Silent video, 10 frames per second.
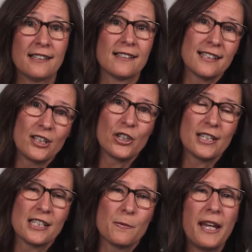such
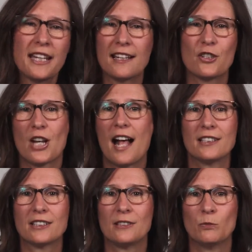as making a
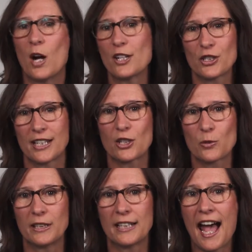child watch
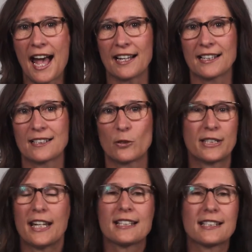sexual acts or
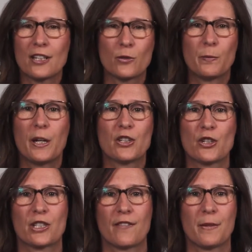take sexual
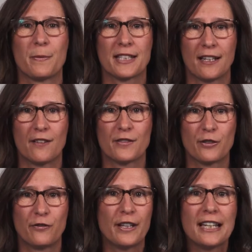pictures of themselves
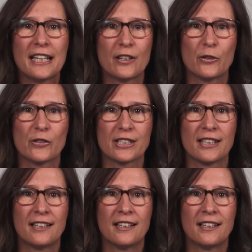or videos.